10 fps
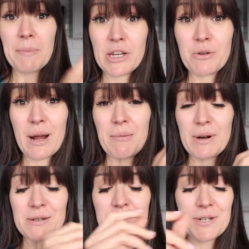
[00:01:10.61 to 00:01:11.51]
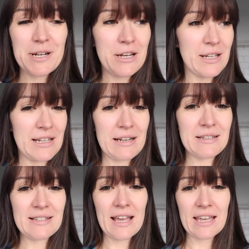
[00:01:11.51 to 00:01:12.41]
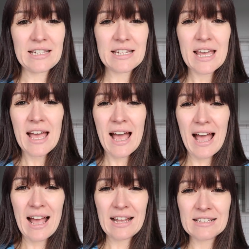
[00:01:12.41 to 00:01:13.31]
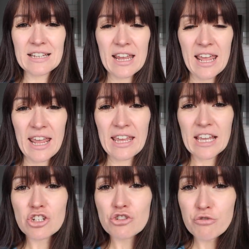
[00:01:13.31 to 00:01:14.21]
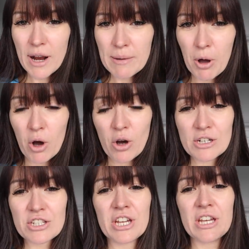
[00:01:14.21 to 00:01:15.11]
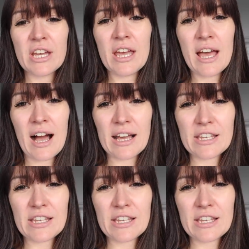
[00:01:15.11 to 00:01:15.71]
my new camera actually, which you're gonna look at in a second, and a tripod. I